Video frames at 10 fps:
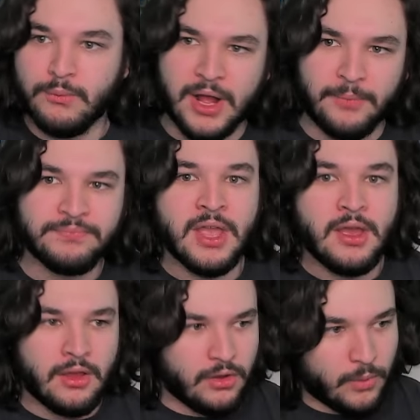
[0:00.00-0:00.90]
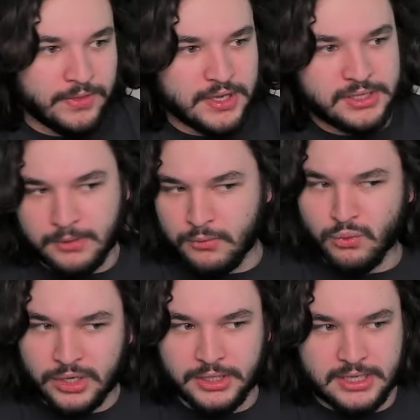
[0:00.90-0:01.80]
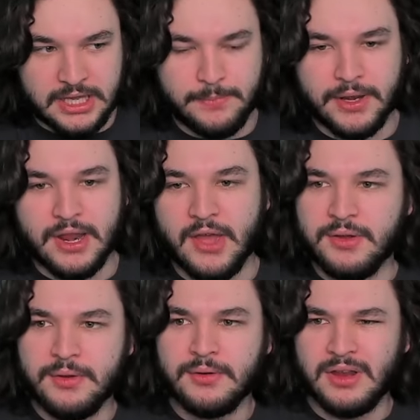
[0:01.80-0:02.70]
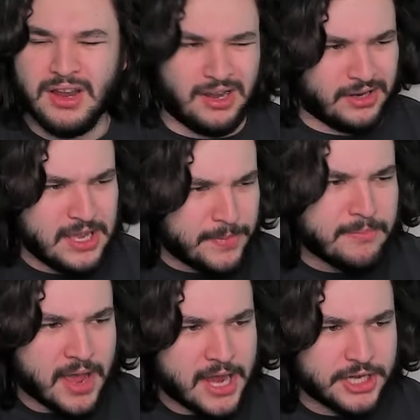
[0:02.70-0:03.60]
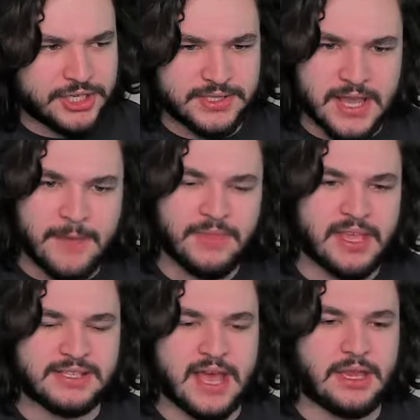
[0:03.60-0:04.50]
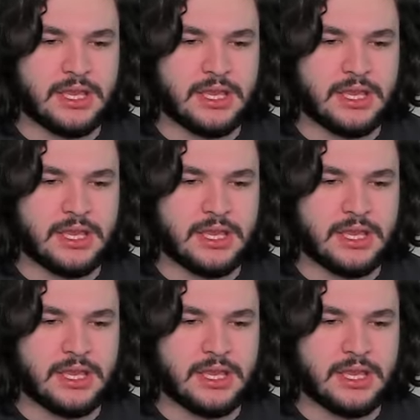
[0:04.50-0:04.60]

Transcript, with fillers: Well, one thing to really keep in note, uh, keep in mind, I should say, is that